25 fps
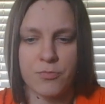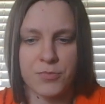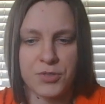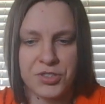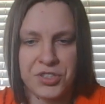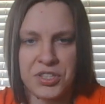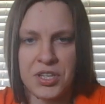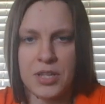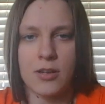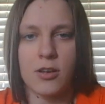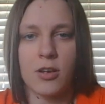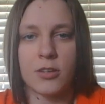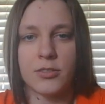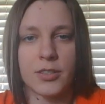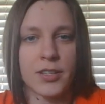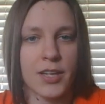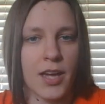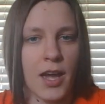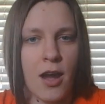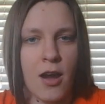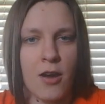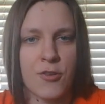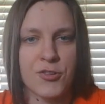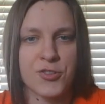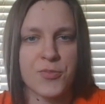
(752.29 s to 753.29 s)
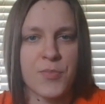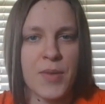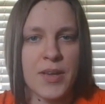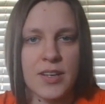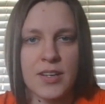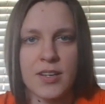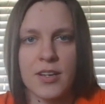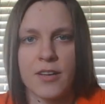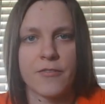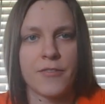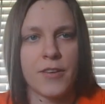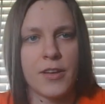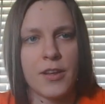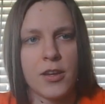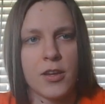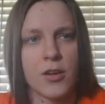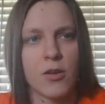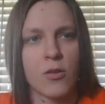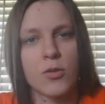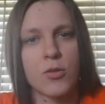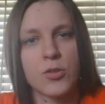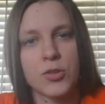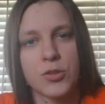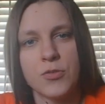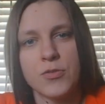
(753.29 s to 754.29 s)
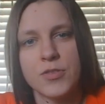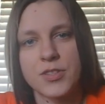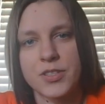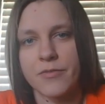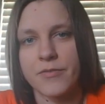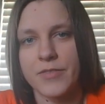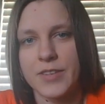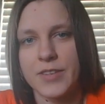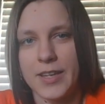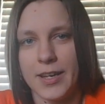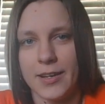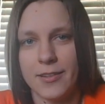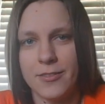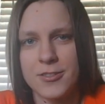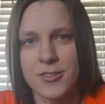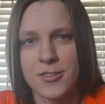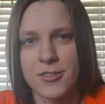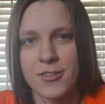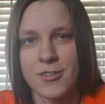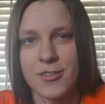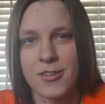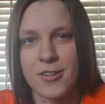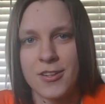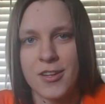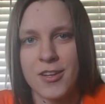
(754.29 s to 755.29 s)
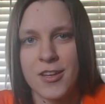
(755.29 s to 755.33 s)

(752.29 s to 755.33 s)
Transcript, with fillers: sitting on the couch making a video or doing something else,